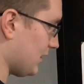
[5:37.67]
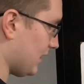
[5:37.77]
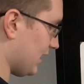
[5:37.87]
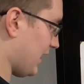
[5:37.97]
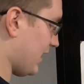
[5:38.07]
and
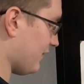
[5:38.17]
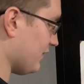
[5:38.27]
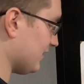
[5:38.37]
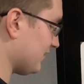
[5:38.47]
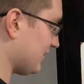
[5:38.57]
I have
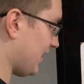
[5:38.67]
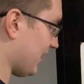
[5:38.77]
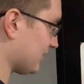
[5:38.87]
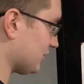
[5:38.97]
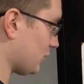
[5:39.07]
this
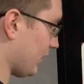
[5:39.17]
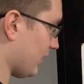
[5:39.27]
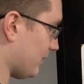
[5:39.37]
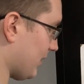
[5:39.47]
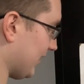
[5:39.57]
x
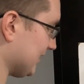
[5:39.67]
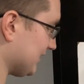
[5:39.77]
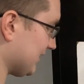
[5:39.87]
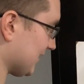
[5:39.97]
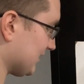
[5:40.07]
squared minus
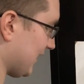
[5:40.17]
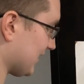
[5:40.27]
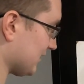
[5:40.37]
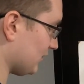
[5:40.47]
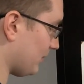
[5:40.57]
6x
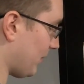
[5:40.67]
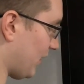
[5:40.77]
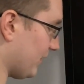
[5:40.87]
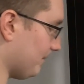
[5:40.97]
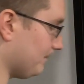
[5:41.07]
on the bottom.